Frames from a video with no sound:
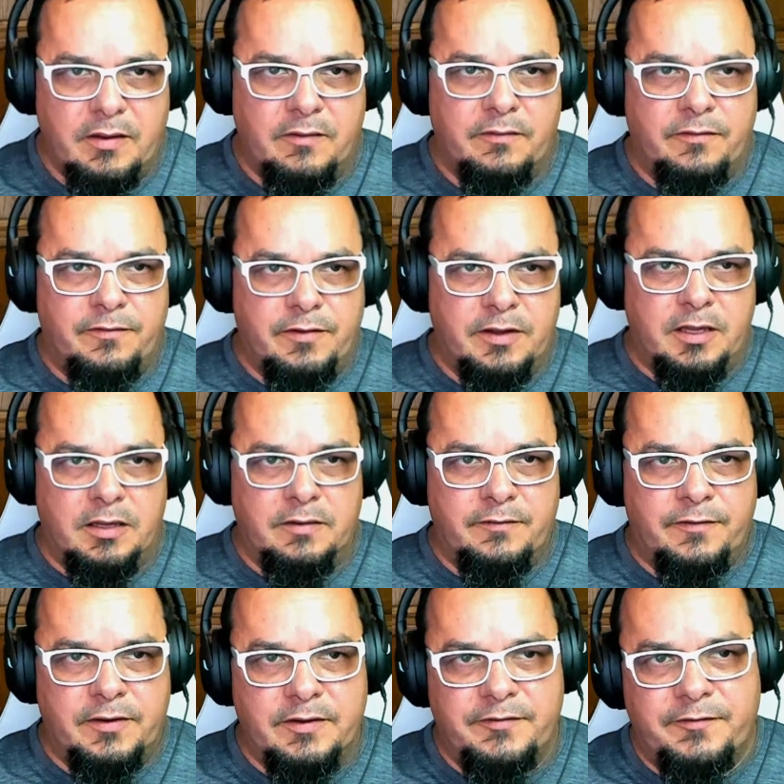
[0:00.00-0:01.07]

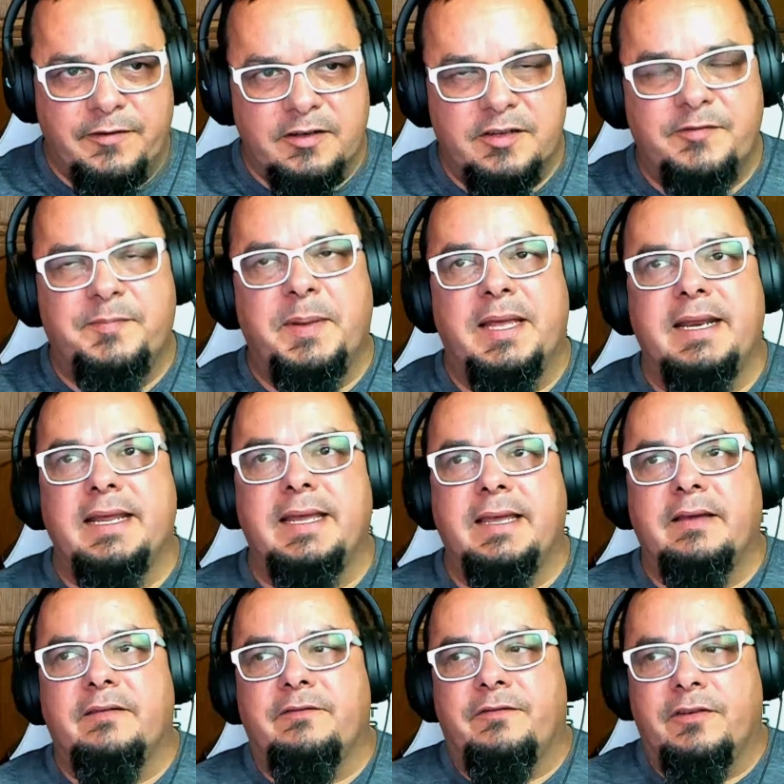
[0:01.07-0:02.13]
For
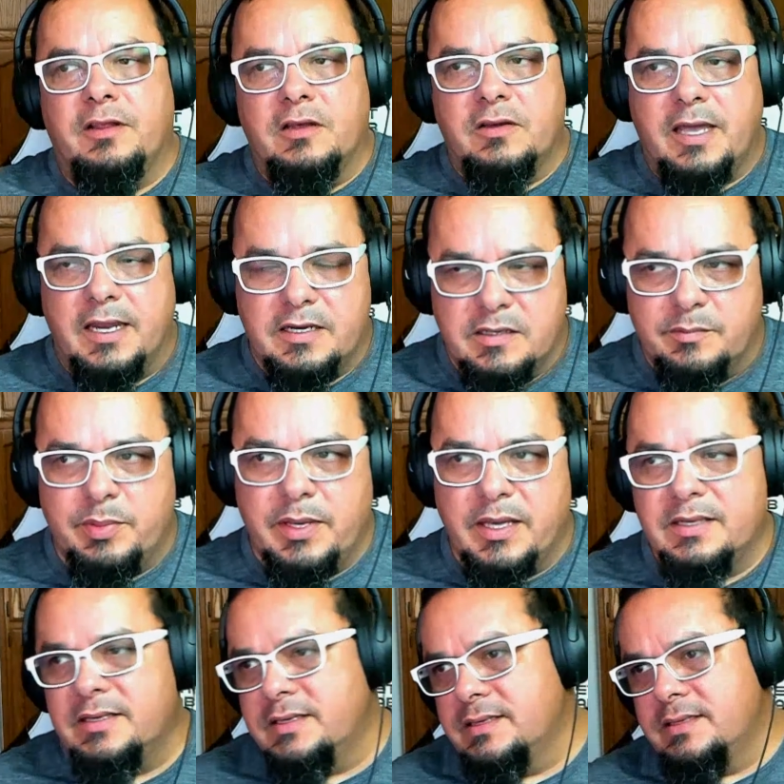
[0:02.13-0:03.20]
spinning for location
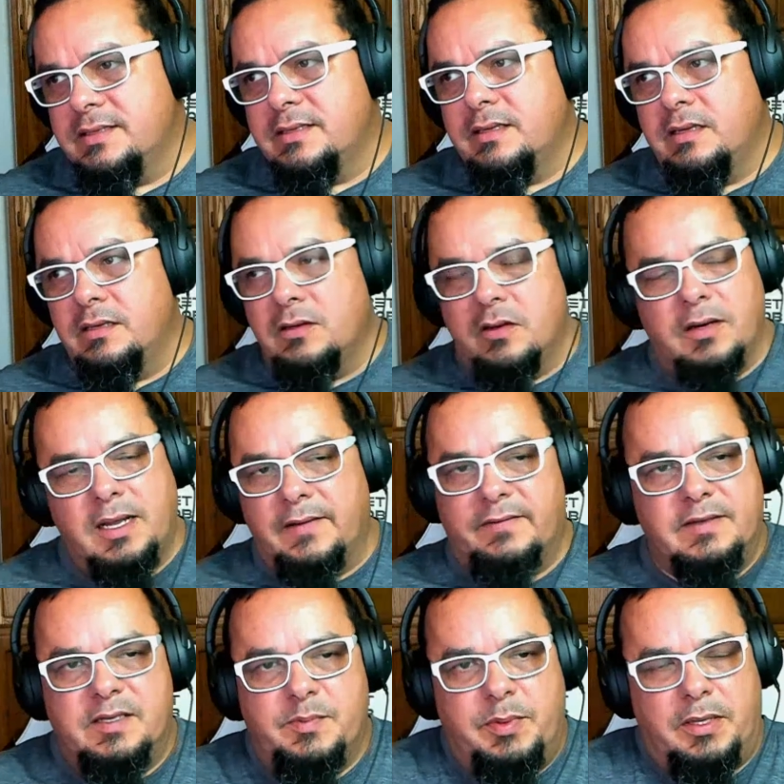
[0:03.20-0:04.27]
pages, you don't have
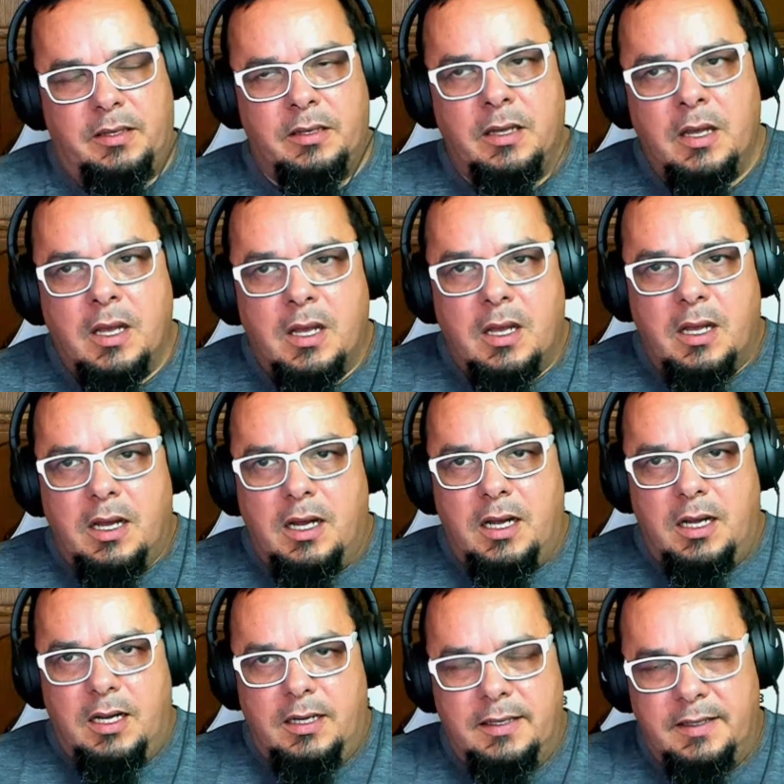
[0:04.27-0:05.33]
to spin.
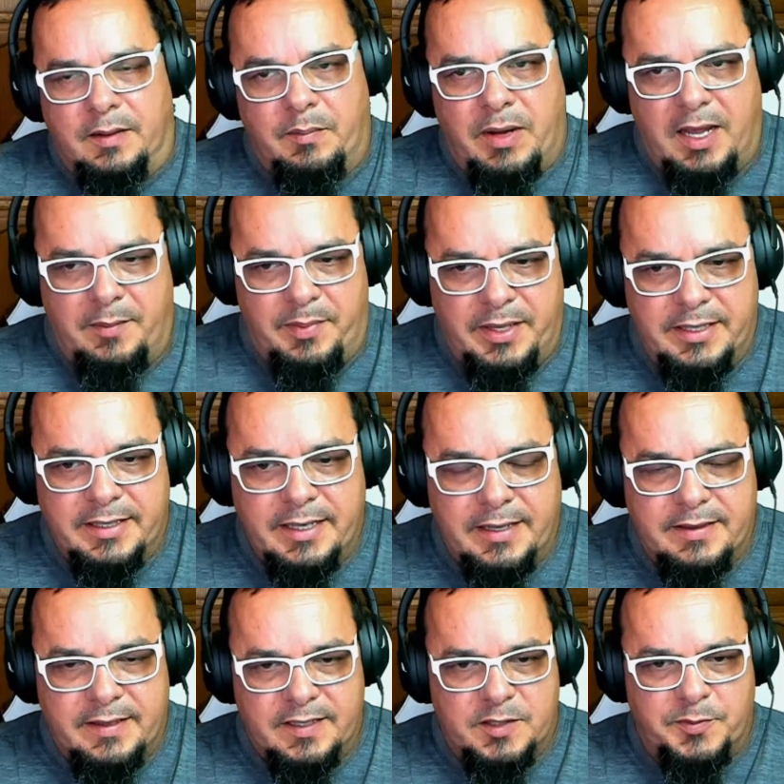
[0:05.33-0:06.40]
In my opinion, I
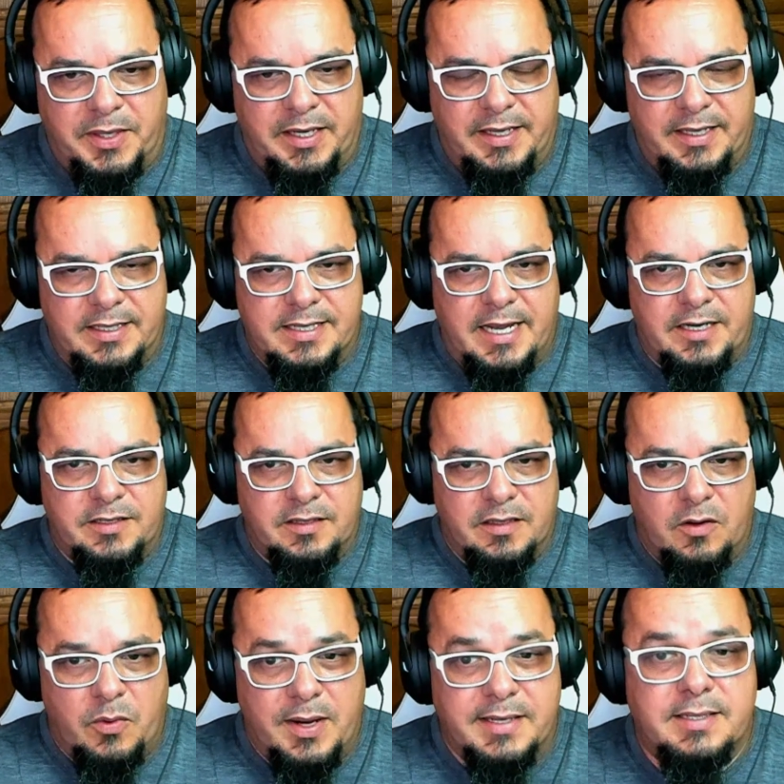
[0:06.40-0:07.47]
think spinning is actually
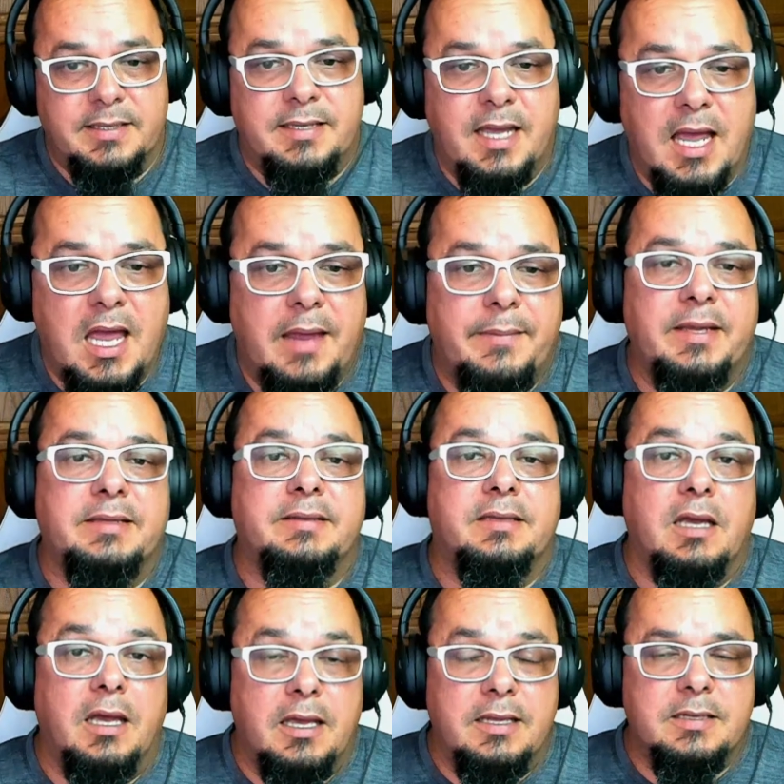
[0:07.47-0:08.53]
a waste of time. It
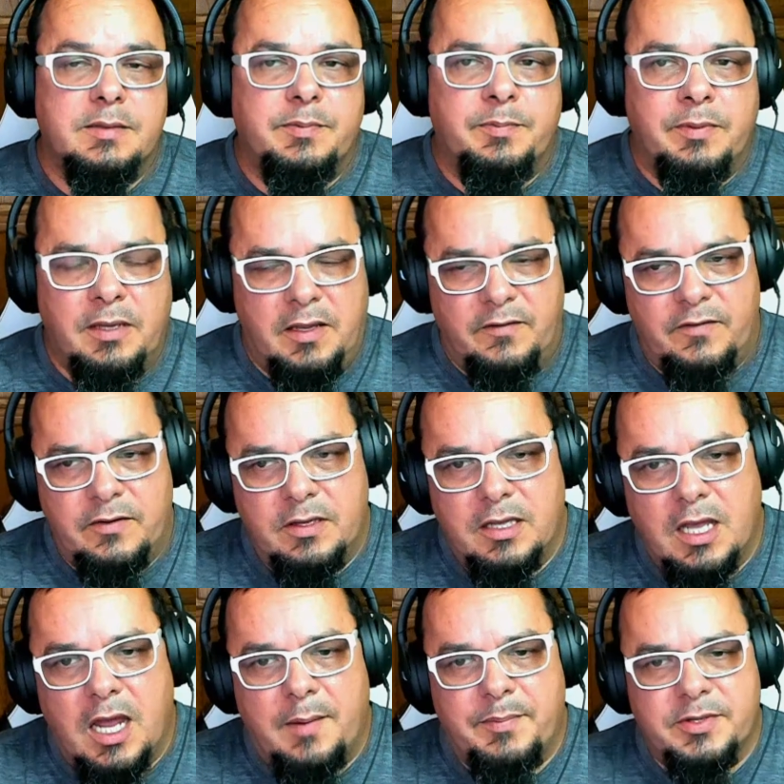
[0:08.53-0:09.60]
does give you
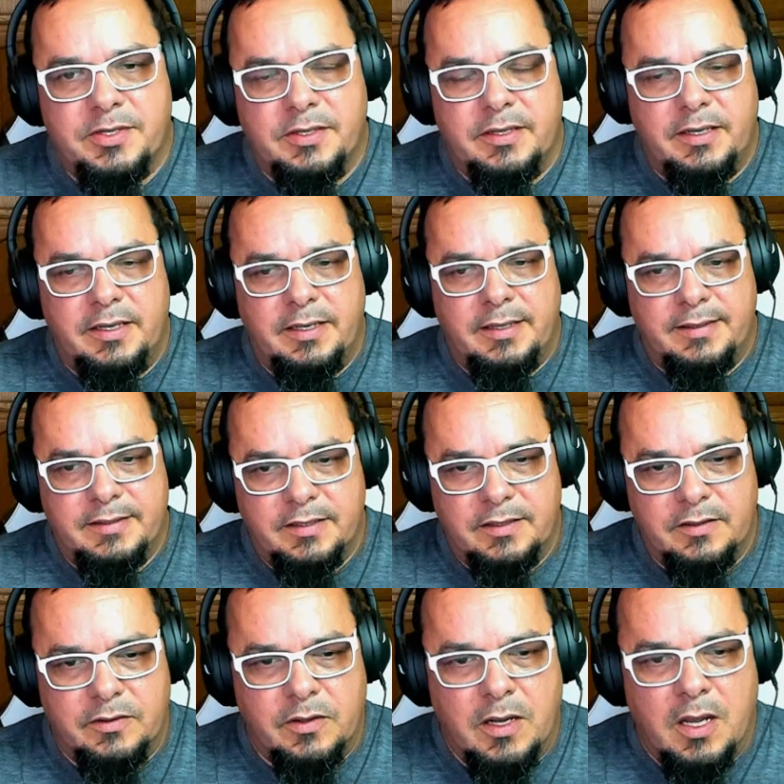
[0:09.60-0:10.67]
the opportunity
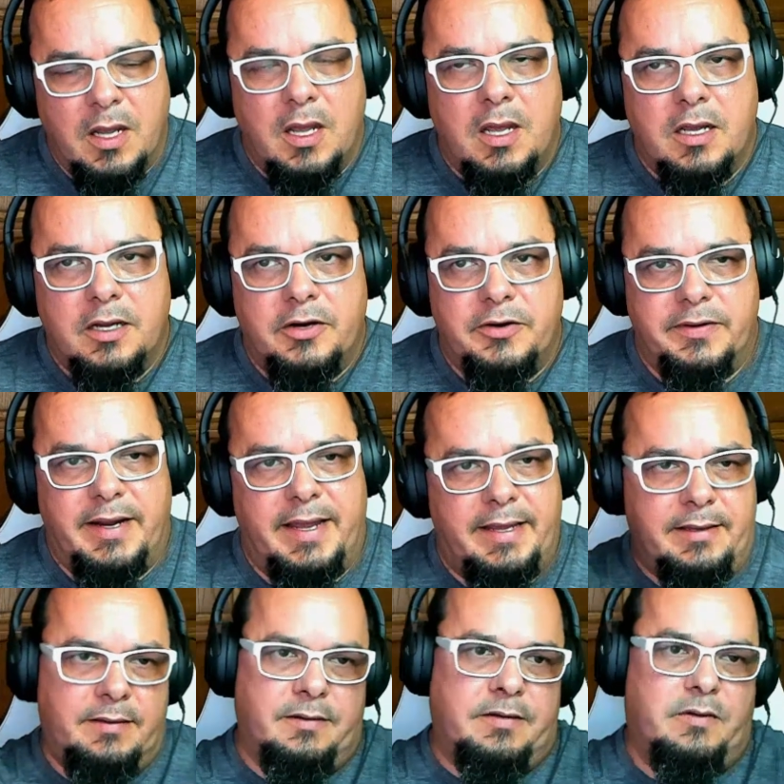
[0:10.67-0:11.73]
to
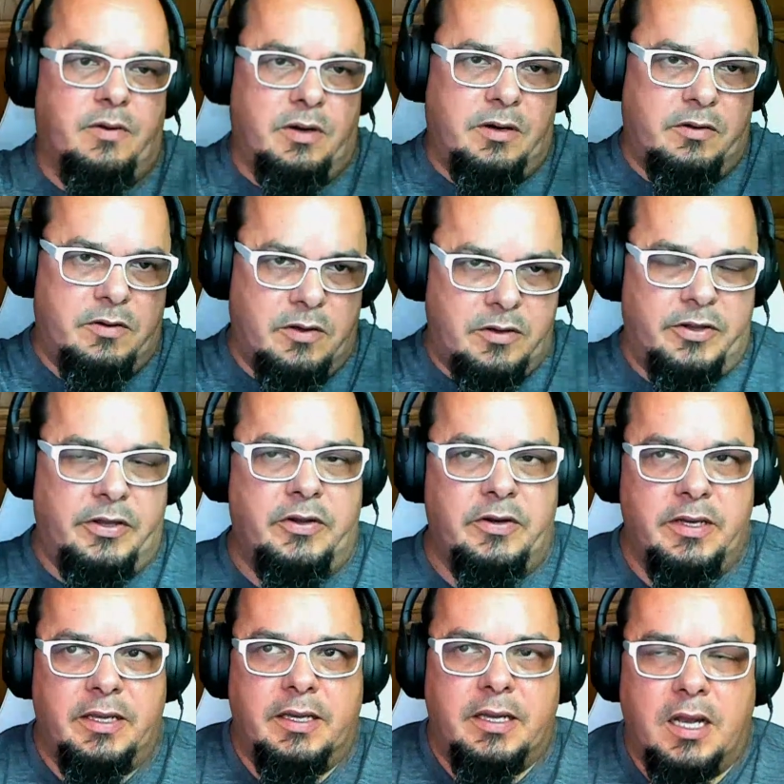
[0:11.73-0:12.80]
create quote unquote
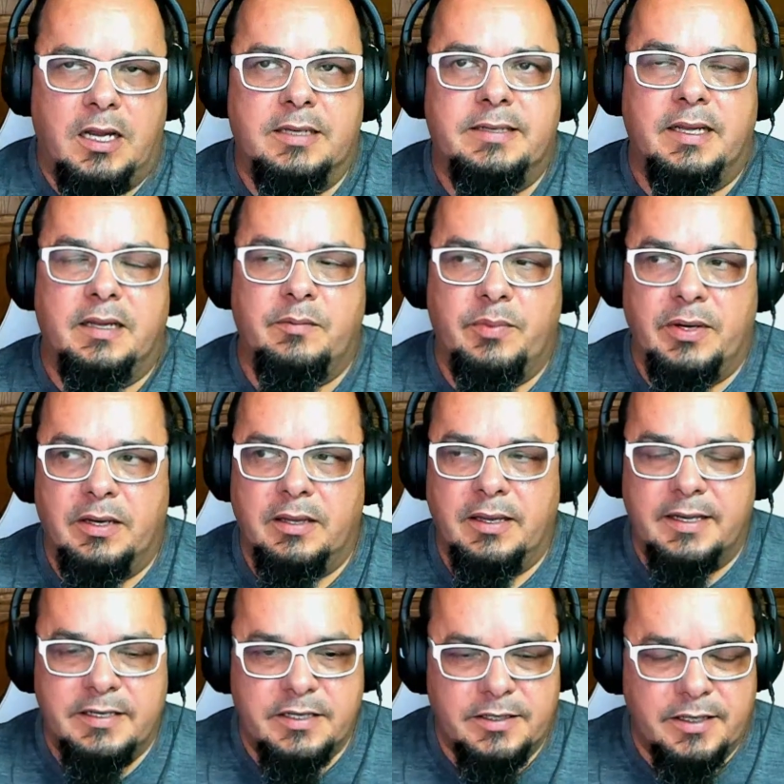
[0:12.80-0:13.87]
unique content, but
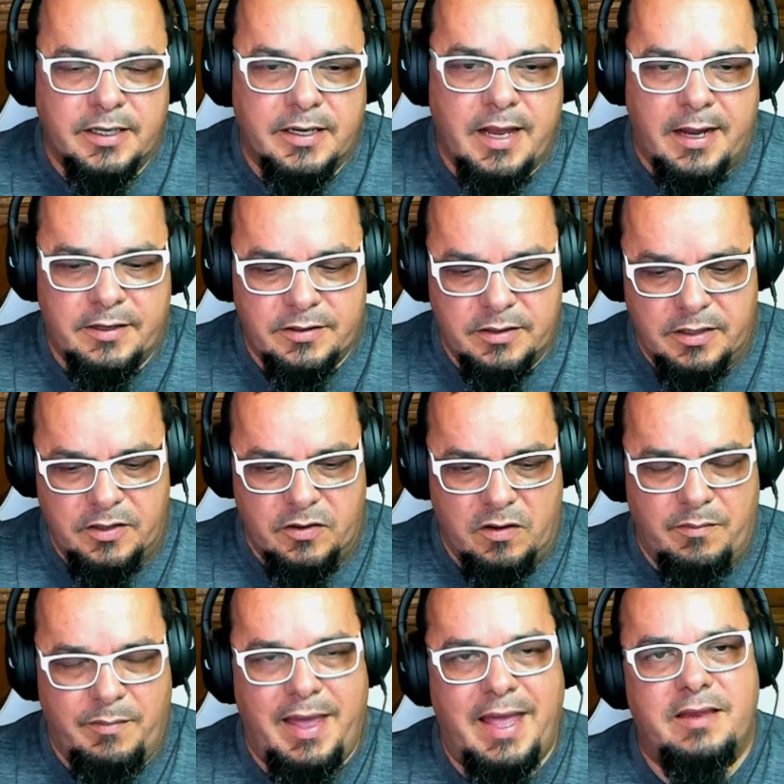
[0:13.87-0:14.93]
unless you're going to actually do a
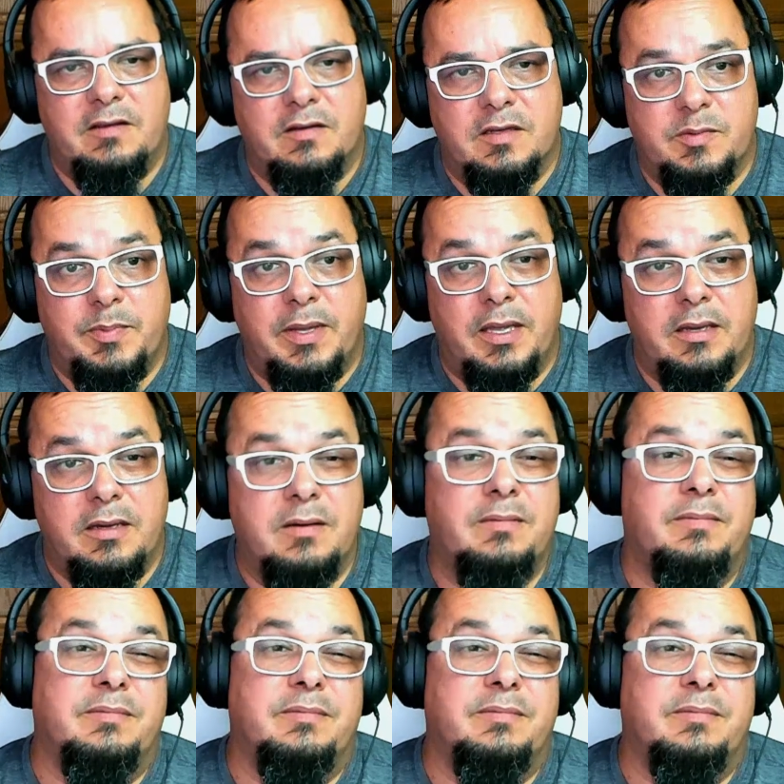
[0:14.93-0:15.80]
manual spin,